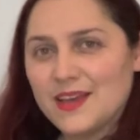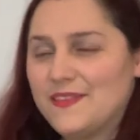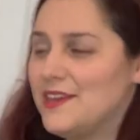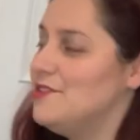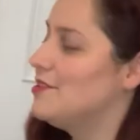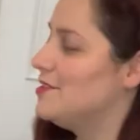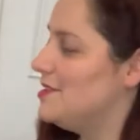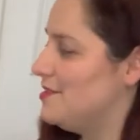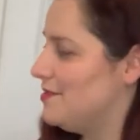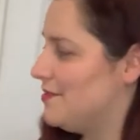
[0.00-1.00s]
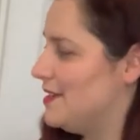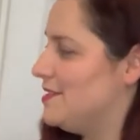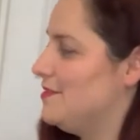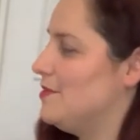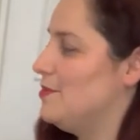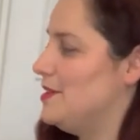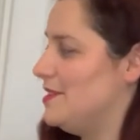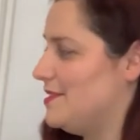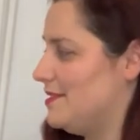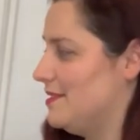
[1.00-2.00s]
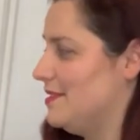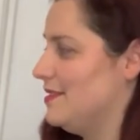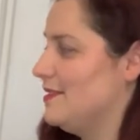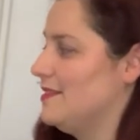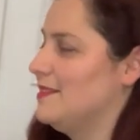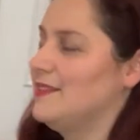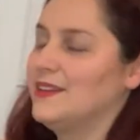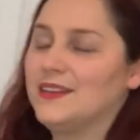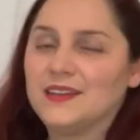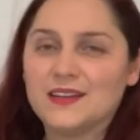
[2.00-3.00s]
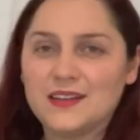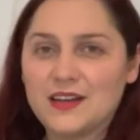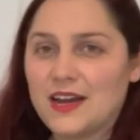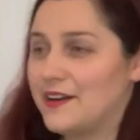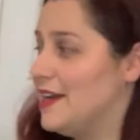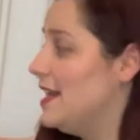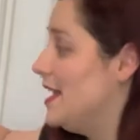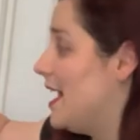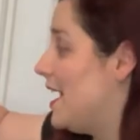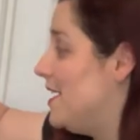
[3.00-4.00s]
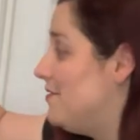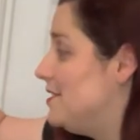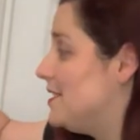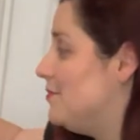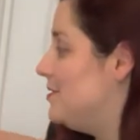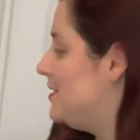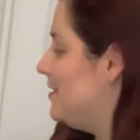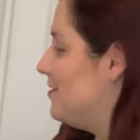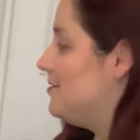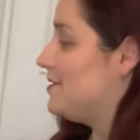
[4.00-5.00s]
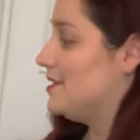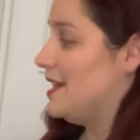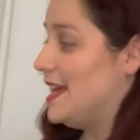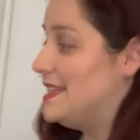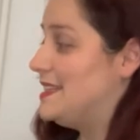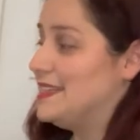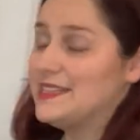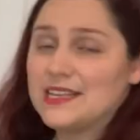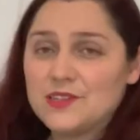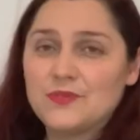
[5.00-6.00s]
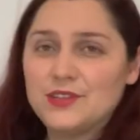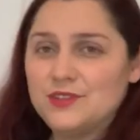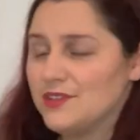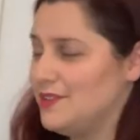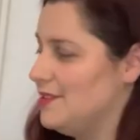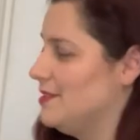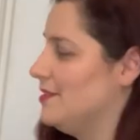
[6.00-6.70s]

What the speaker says: Then you continue the rest of the piece. Alright, and every time you see those S's, that's what you do.